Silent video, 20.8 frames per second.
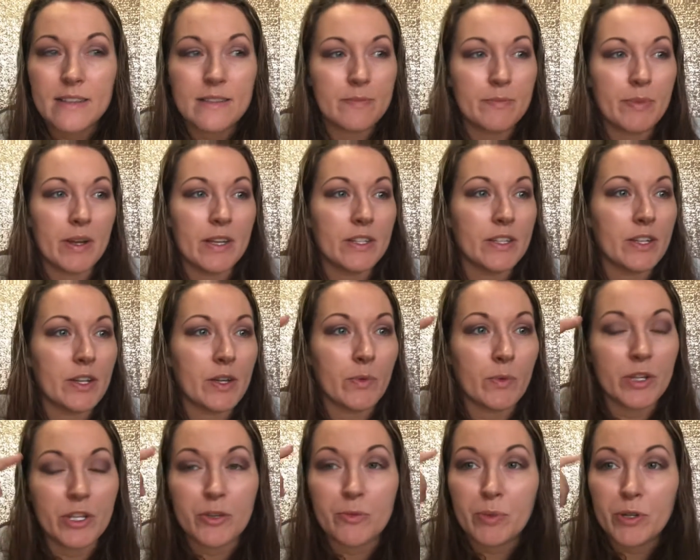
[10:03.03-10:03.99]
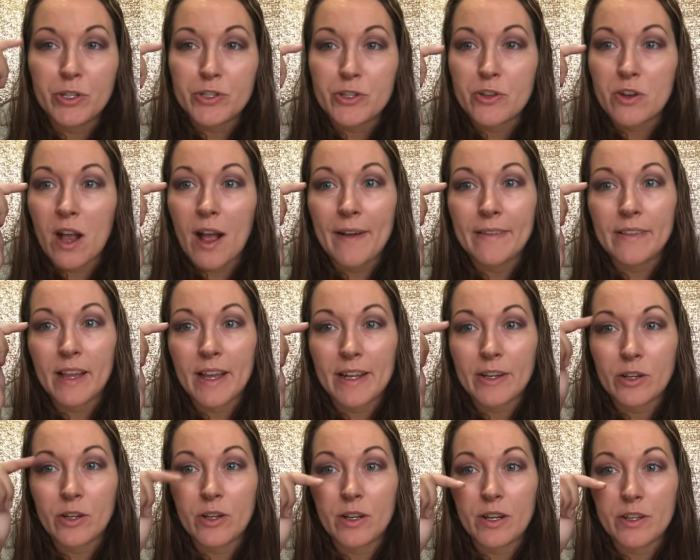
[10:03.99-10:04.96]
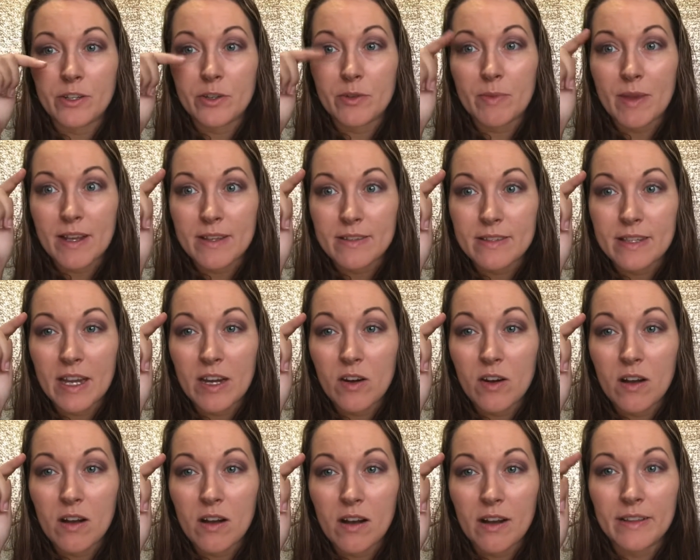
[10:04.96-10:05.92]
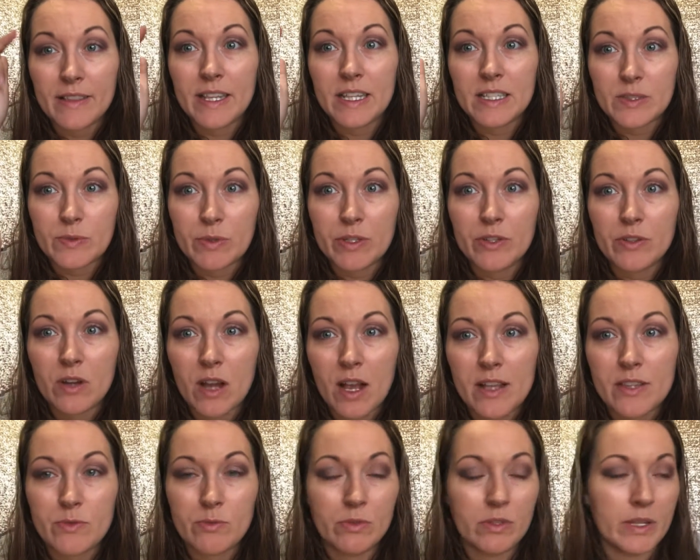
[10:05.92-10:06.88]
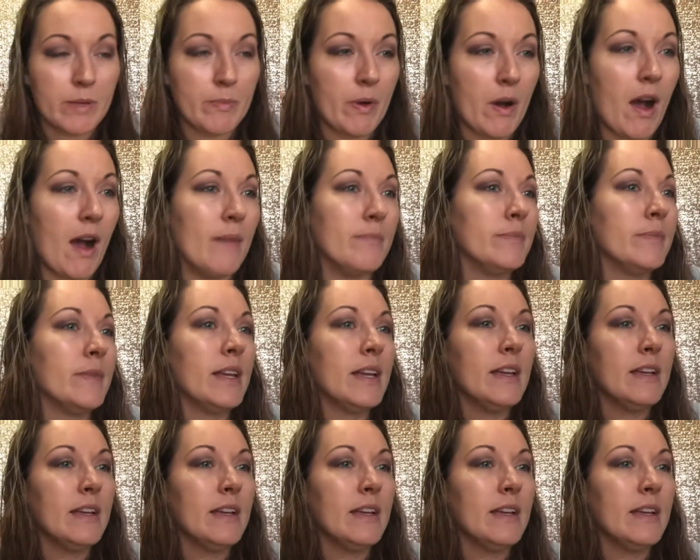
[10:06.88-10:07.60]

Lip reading: but you know, when you put your eyeliner and your mascara on, that's when your eyes really pop.